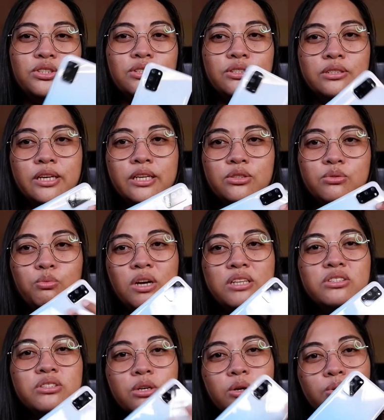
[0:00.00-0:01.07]
just like
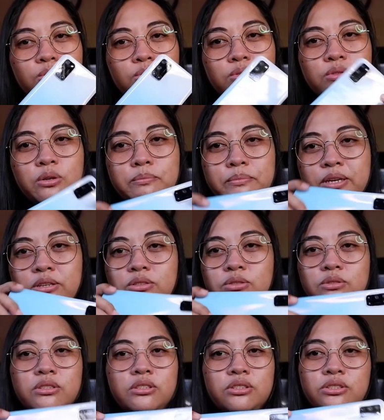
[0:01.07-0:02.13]
one tone compared to
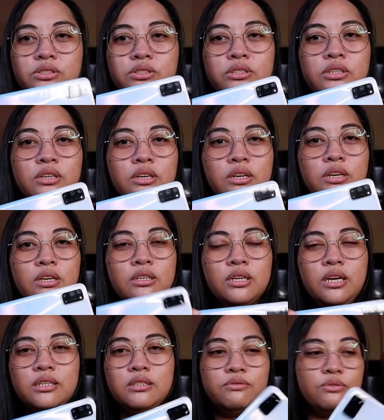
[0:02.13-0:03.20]
this
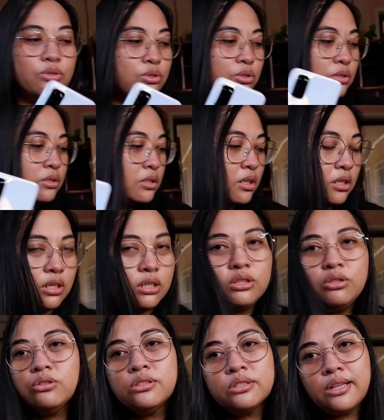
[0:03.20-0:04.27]
kind of version, and it
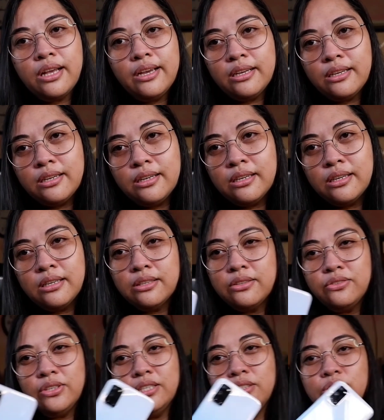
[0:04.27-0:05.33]
looks like
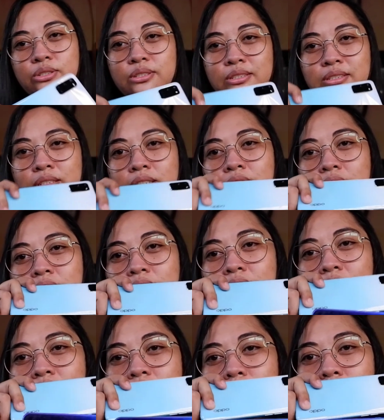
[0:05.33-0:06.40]
this
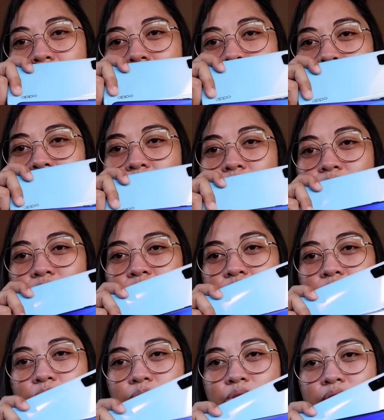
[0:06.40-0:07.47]
but lighter.
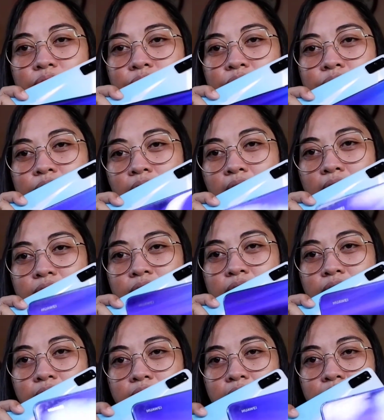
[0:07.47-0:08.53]
So this has
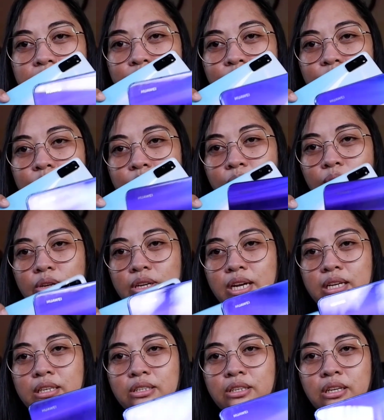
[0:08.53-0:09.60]
like a two-tone
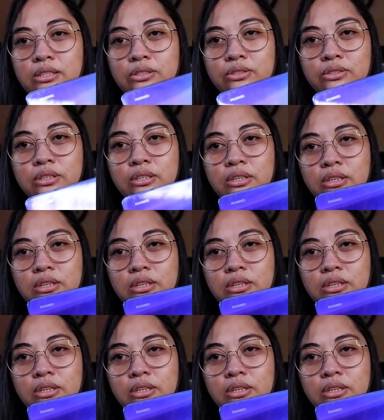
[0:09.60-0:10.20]
kind of color,